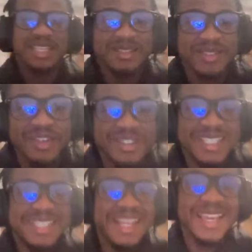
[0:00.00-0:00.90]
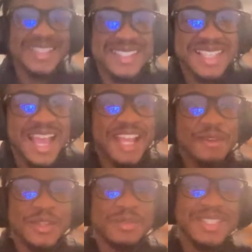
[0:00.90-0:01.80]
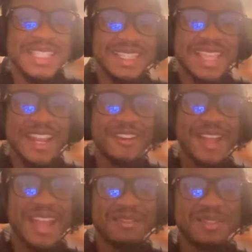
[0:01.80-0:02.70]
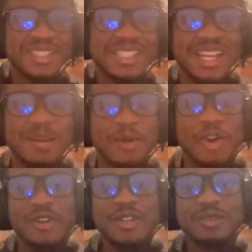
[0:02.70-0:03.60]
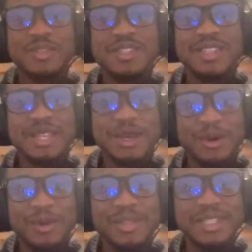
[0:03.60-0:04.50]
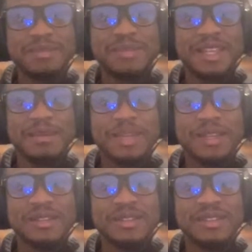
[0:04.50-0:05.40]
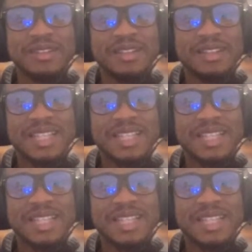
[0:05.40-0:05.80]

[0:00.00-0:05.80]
even on the Nets, Kyrie wasn't there half the time. Harden was the only playmaker. They